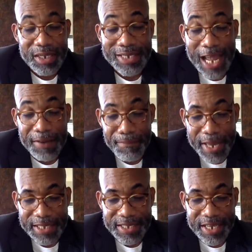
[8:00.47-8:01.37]
that
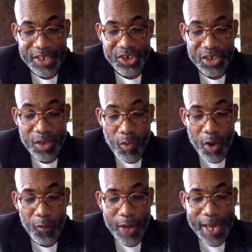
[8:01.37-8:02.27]
message, the
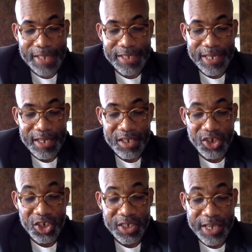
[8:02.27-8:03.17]
one where I said,
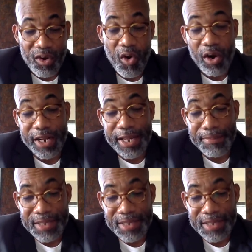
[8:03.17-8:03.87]
she said, all of them